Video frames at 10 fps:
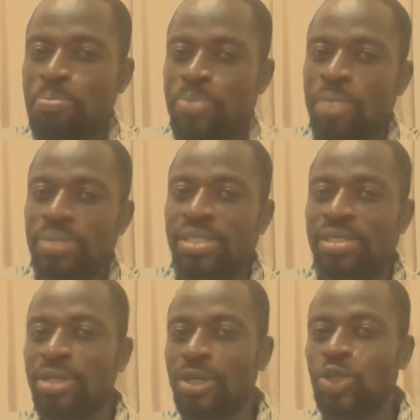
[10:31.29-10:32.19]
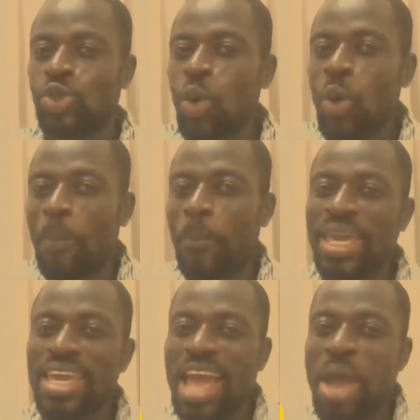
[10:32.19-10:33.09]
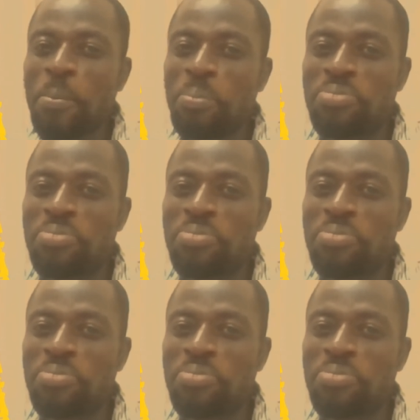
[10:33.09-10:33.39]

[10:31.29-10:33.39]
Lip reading: prompt, 2 p.m.